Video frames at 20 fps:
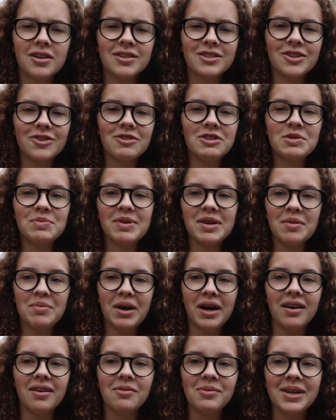So it's been
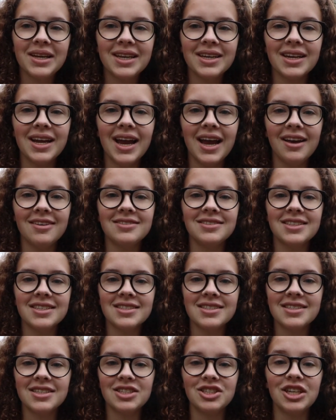about a week and a half
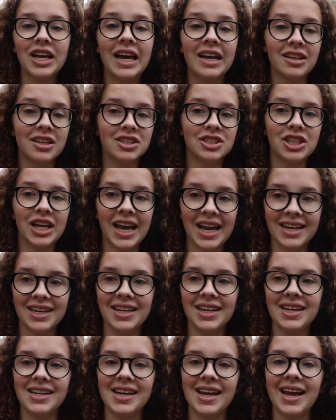since the challenge
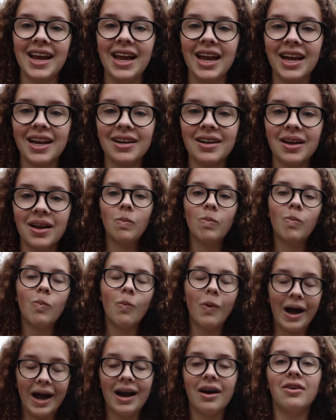ended, and
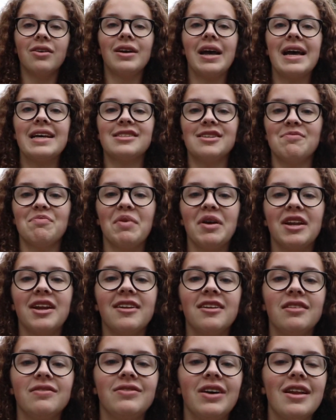wow, has it been
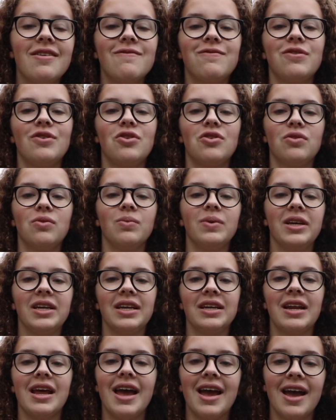an eventful week and a